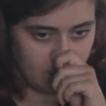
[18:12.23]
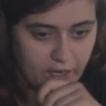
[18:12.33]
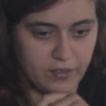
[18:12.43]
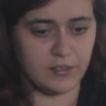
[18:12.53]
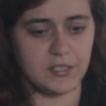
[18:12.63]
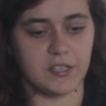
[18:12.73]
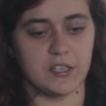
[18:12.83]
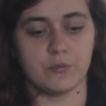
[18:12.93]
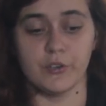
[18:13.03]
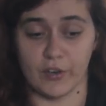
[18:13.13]
And in this
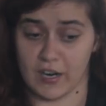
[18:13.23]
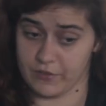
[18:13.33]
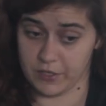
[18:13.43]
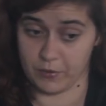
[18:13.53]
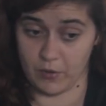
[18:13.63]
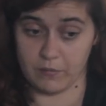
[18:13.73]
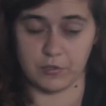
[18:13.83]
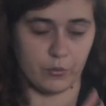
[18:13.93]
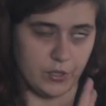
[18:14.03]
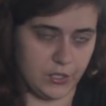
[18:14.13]
case, we don't have any params,
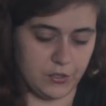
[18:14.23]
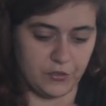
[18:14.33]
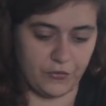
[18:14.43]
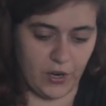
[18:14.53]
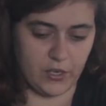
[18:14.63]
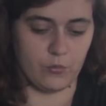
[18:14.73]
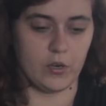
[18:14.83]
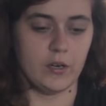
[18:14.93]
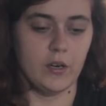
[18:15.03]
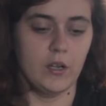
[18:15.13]
so we need to define one.